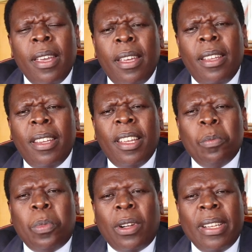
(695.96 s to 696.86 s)
In, in,
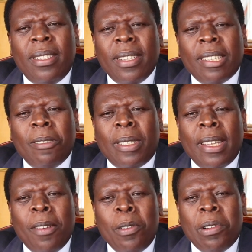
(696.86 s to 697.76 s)
in politics, I would
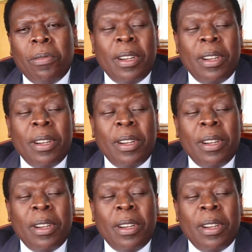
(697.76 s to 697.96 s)
say we were